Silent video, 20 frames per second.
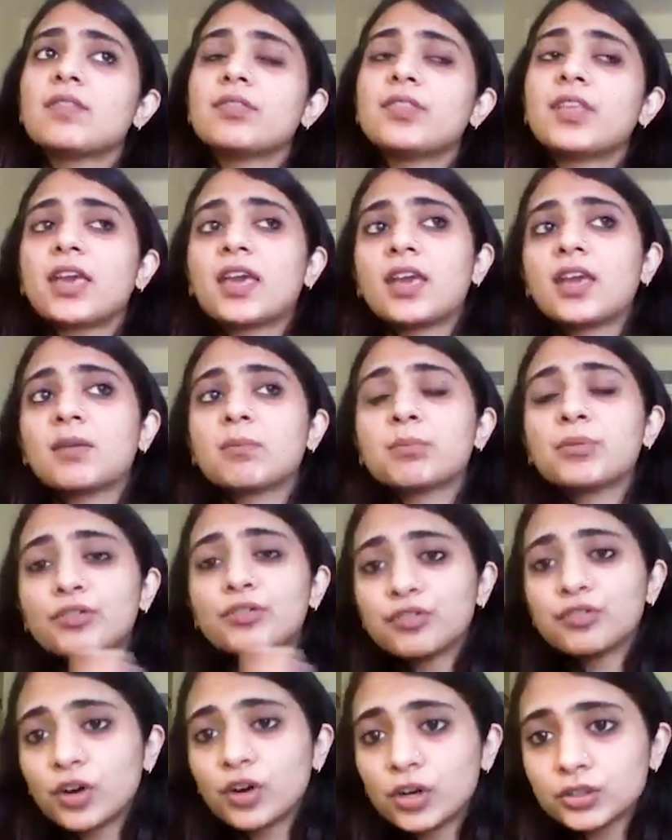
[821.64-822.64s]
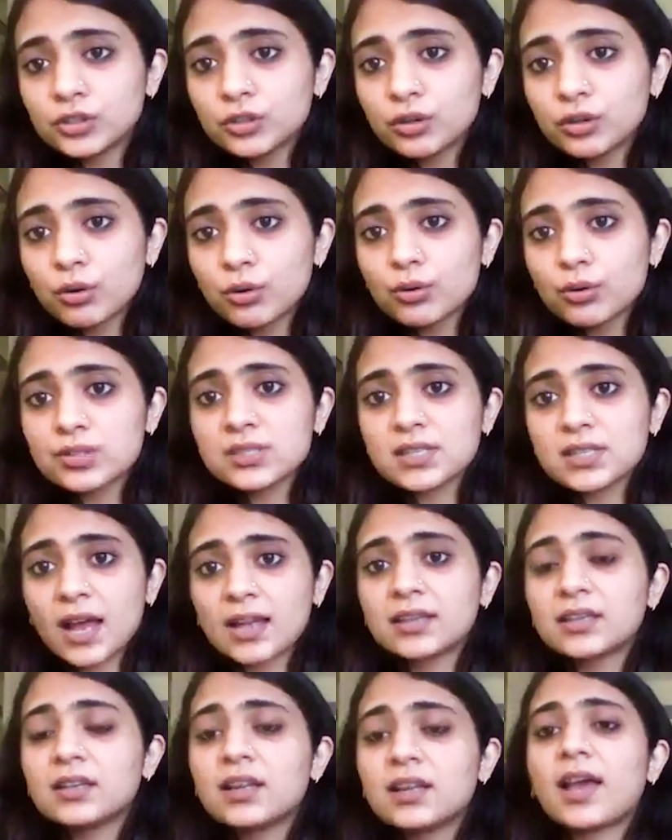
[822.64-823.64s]
They prefer to go
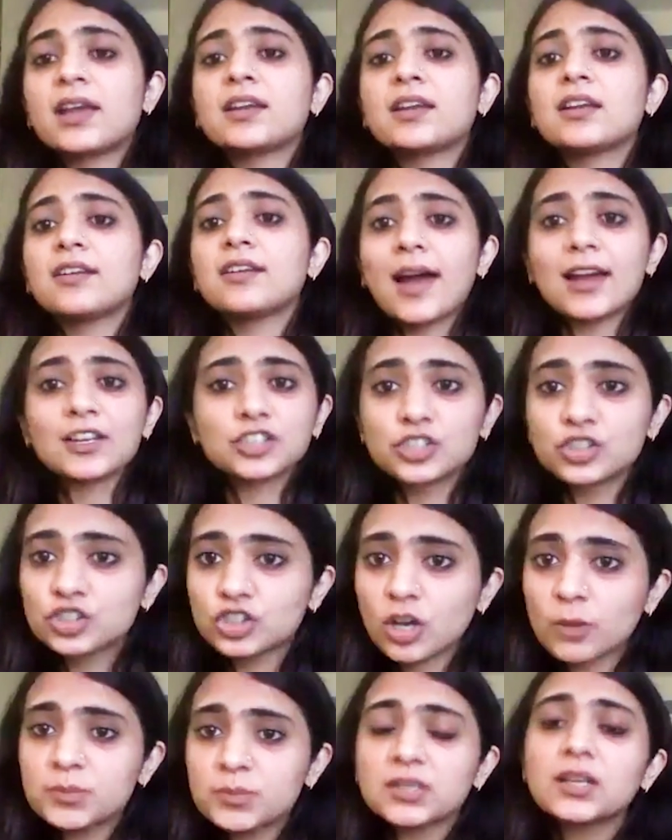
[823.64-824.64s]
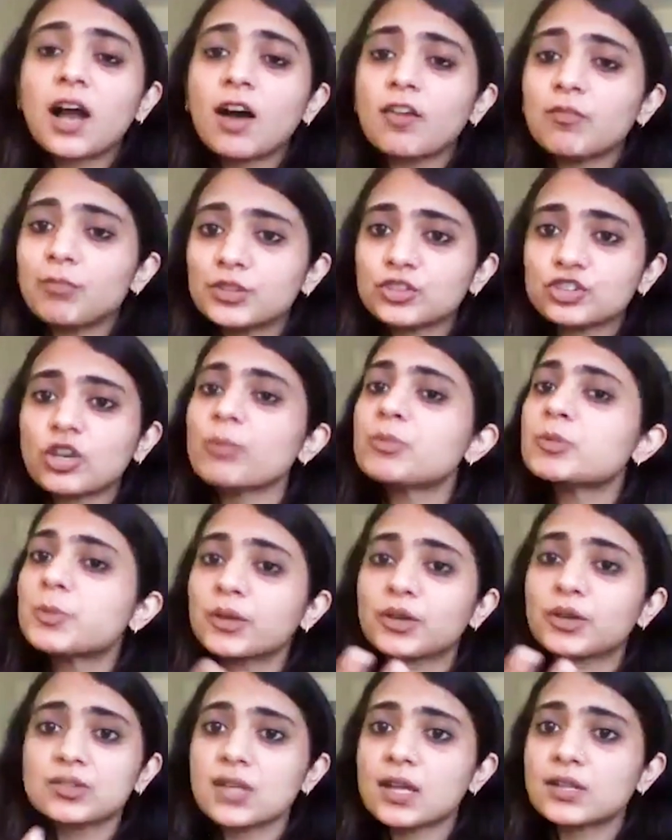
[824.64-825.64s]
stand in line at ration shops, at government shops,
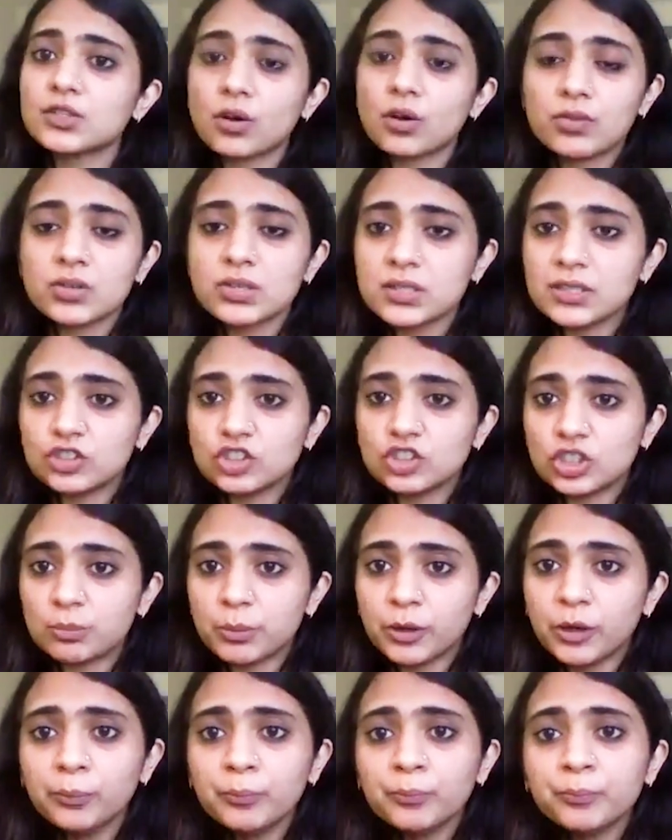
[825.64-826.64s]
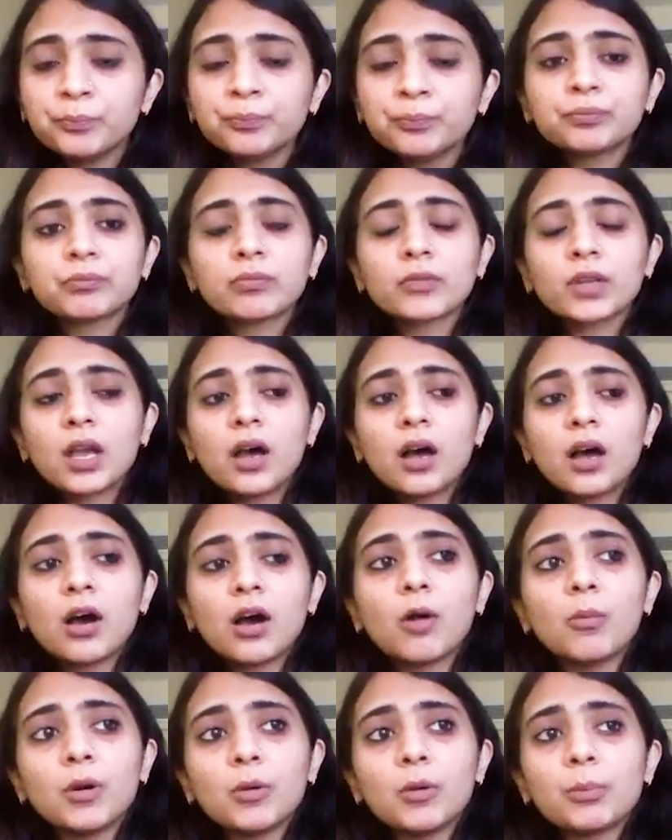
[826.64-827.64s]
because that's obviously cheaper.
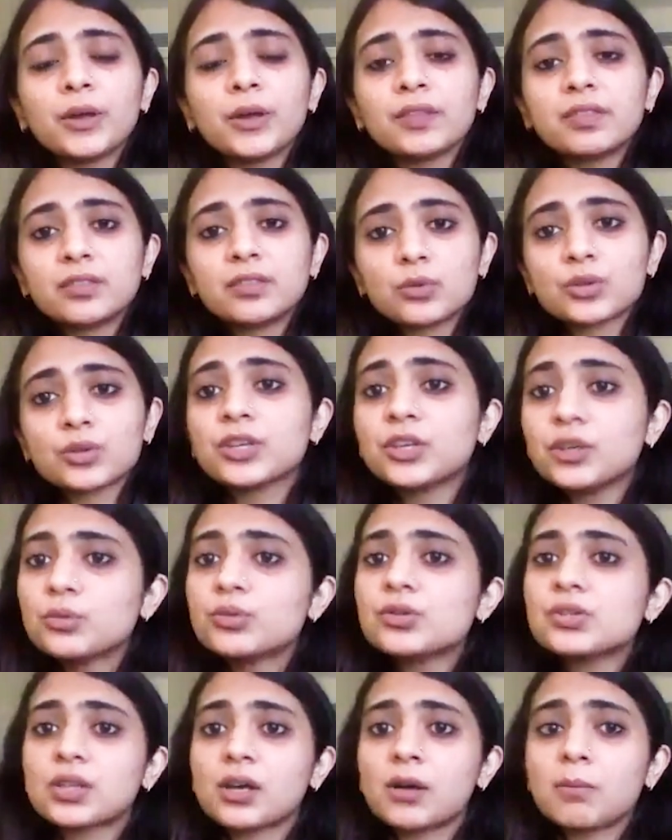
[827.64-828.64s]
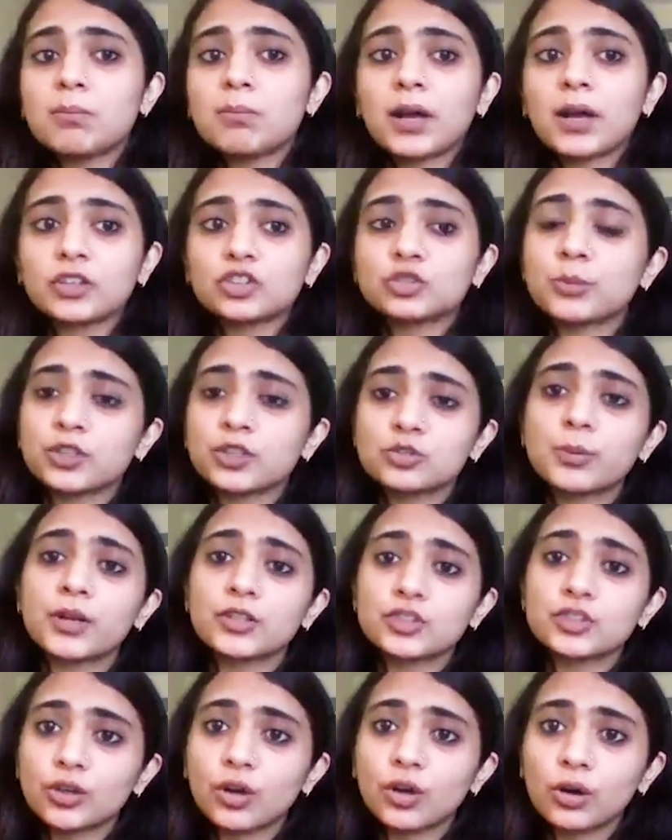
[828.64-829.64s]
Um, but the queues are much, much,
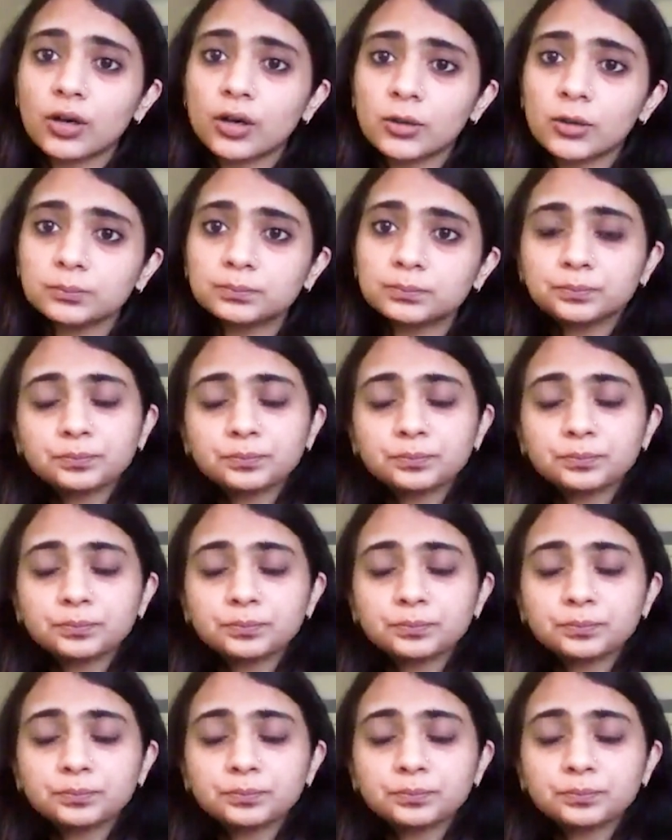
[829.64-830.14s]
much longer.